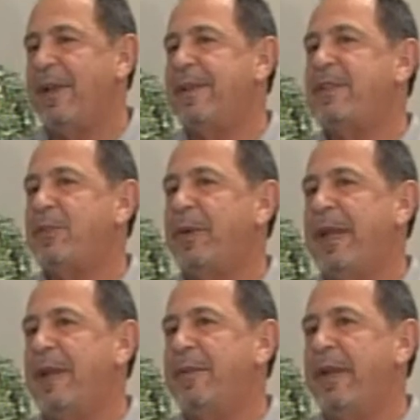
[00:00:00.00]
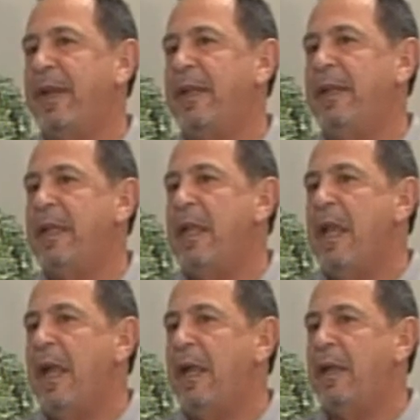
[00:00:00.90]
Well, this is what happened. I.
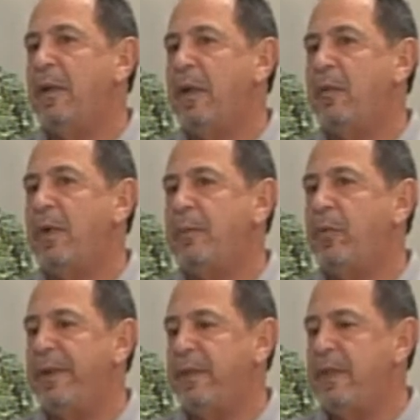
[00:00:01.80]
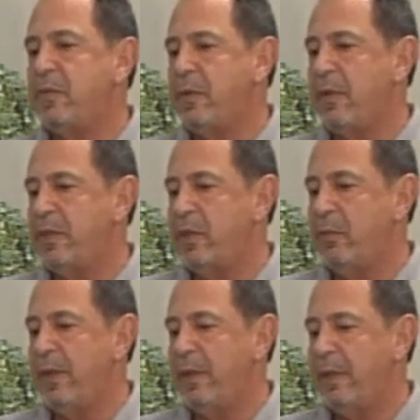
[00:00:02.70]
Uh, at one point, things were going so
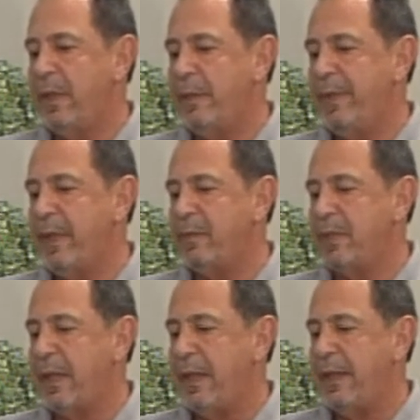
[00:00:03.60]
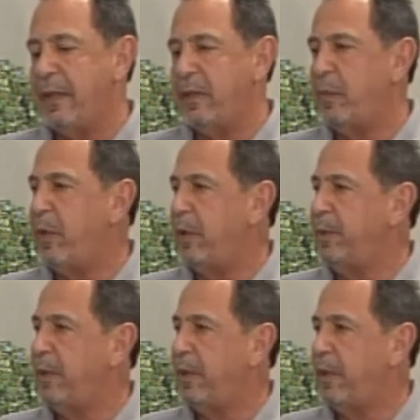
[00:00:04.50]
well. I mean, I was—I had an
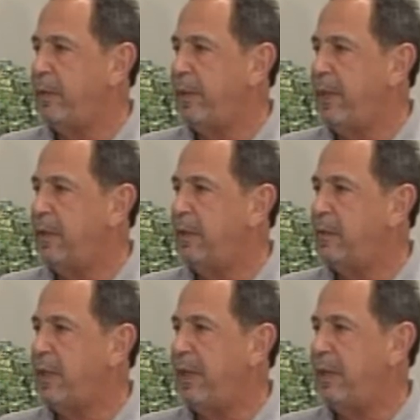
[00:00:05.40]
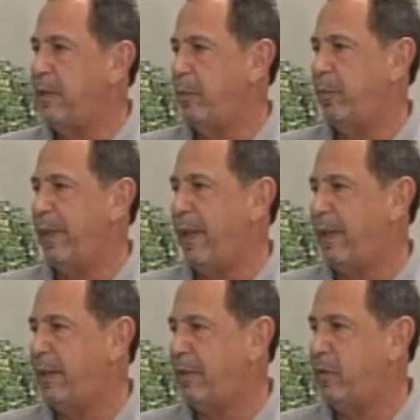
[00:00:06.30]
apartment in the Hollywood Hills. I had a
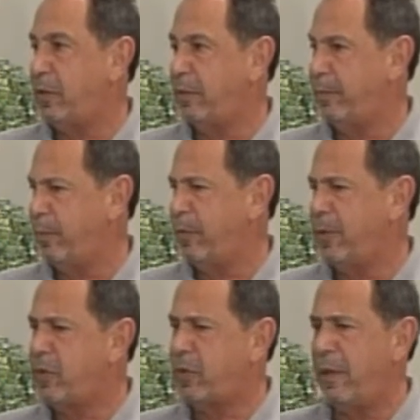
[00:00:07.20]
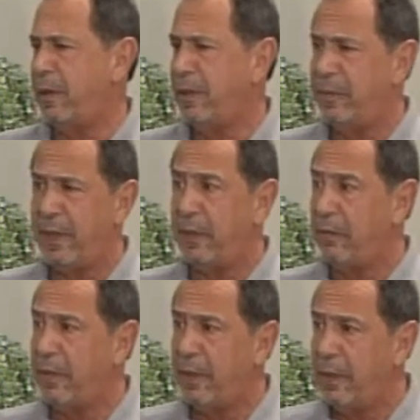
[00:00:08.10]
black Porsche Targa in my
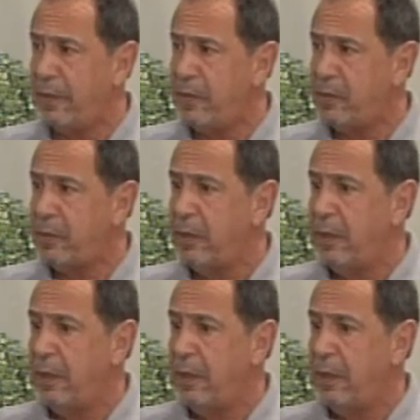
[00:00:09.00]
garage.